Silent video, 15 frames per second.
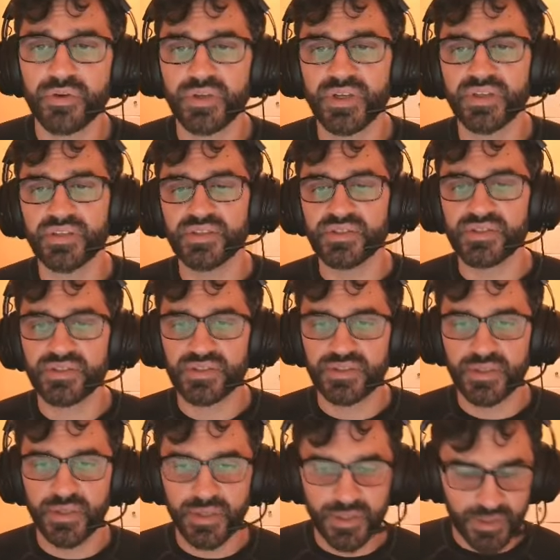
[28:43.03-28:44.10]
is
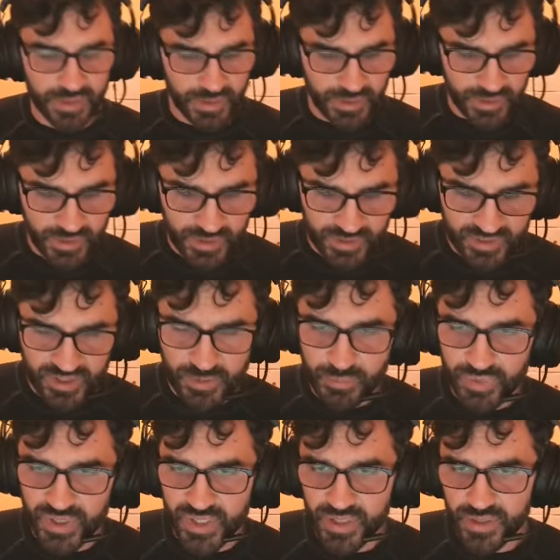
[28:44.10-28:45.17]
a
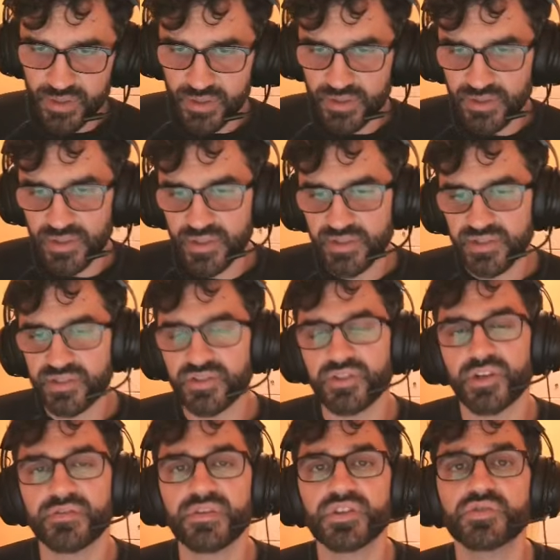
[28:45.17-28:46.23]

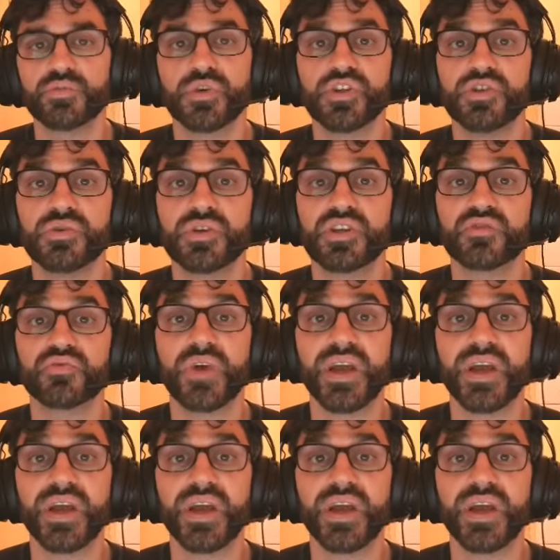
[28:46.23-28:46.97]
service where you can